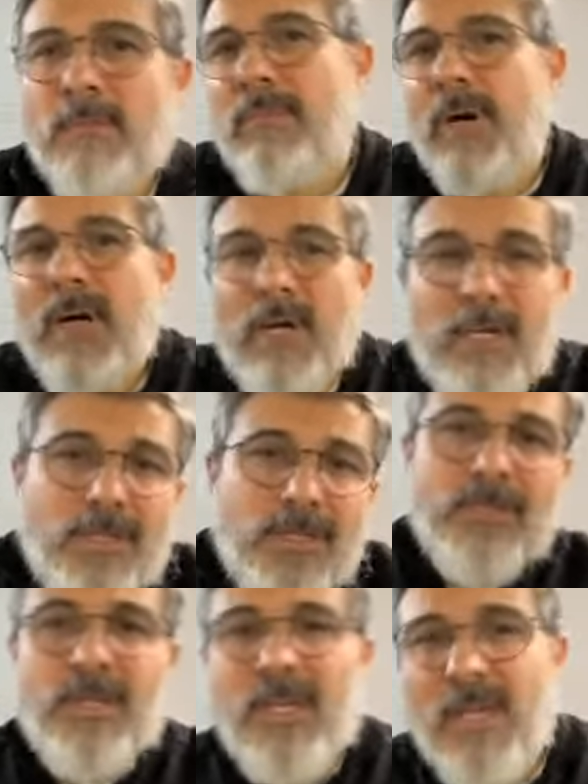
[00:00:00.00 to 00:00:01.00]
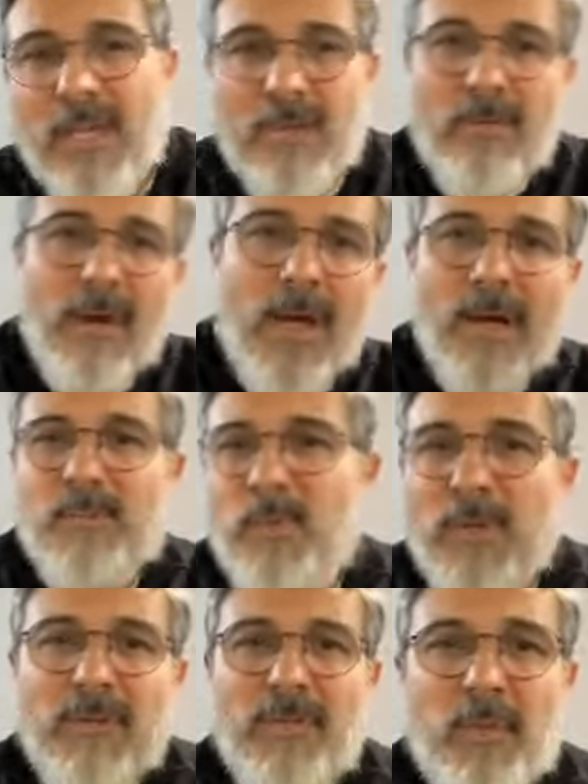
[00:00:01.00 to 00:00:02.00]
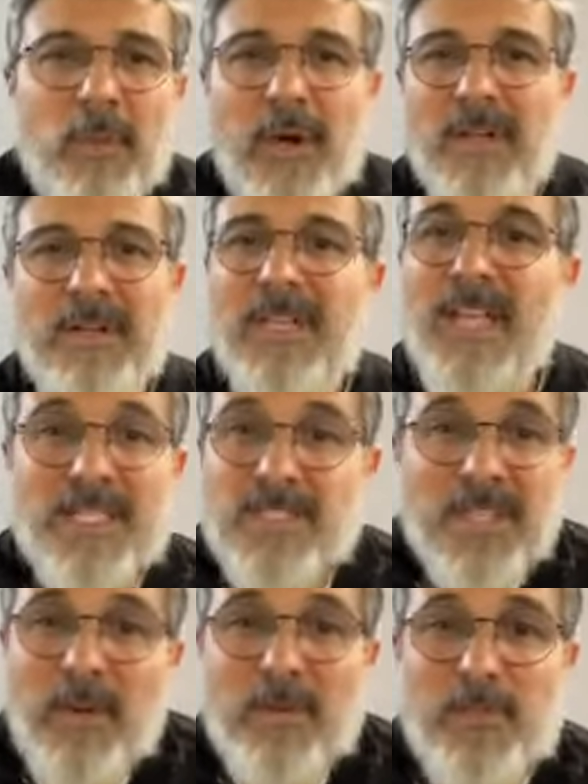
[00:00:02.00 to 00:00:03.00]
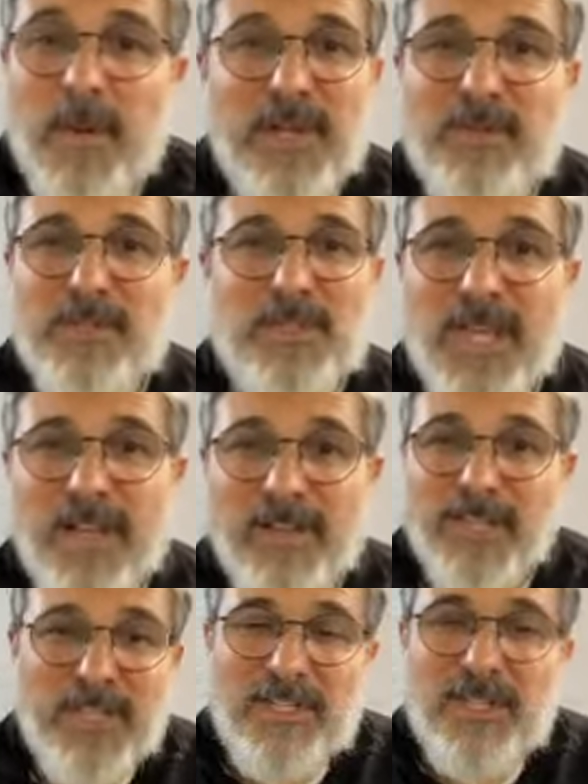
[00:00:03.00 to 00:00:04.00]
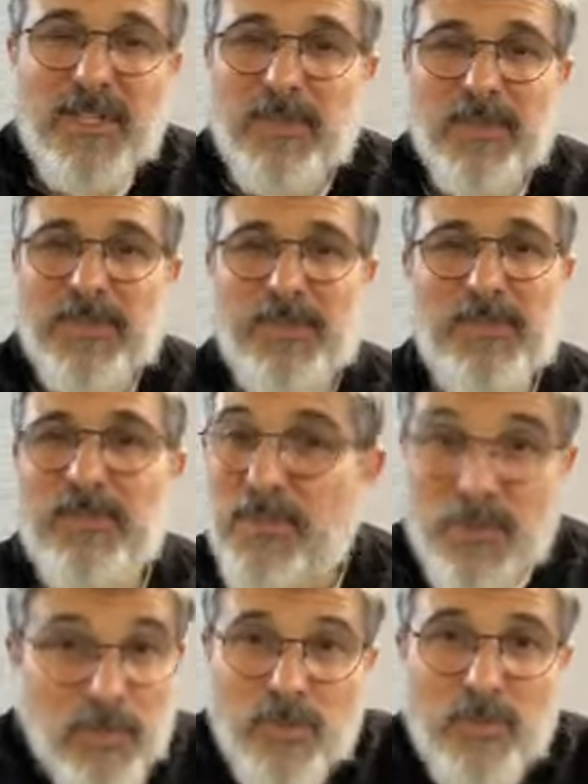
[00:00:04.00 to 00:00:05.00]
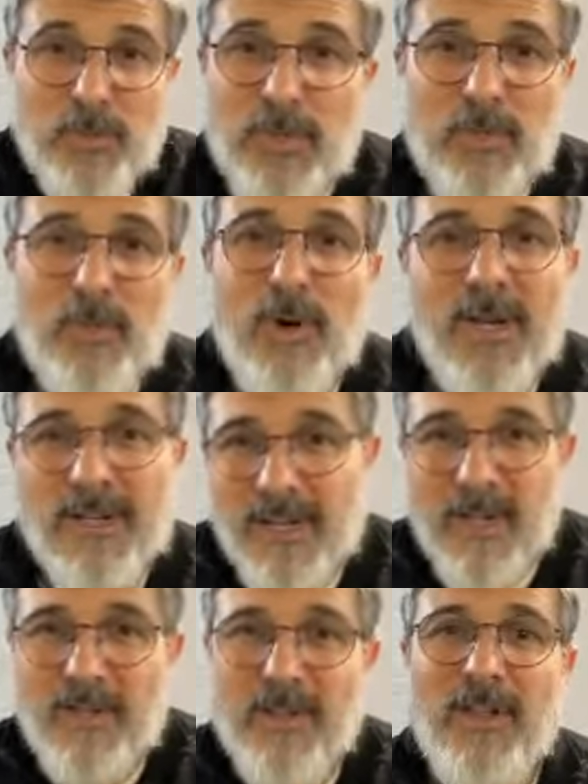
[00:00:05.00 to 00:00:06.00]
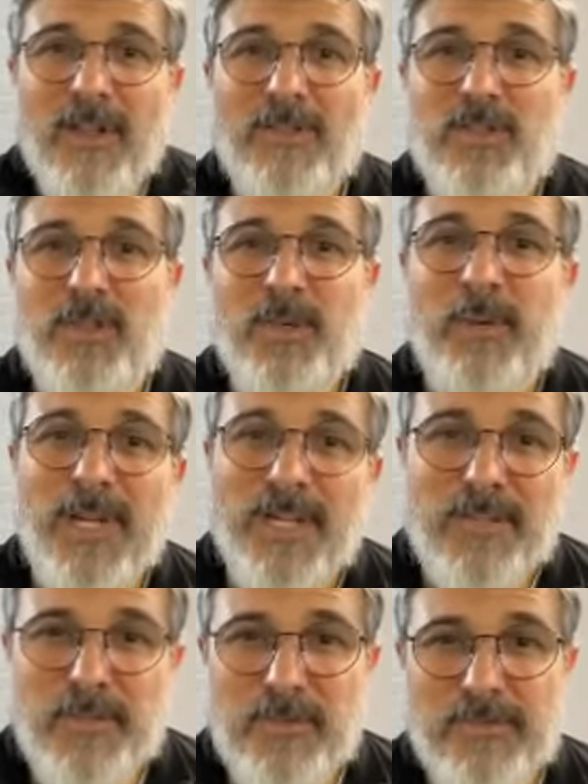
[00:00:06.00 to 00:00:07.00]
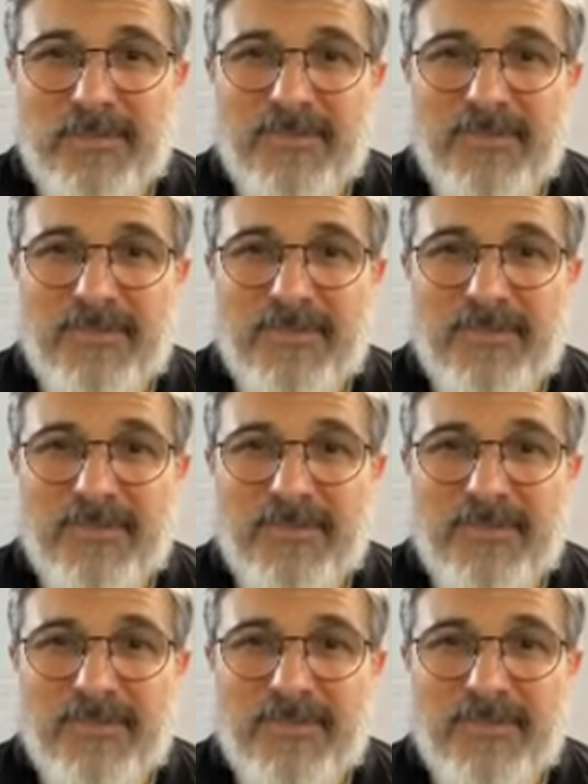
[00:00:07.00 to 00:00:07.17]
Punch, kick, grab, do whatever you want. And that was Michael's style. He didn't tell you what to do. You do what you want and I'll show you what I can do.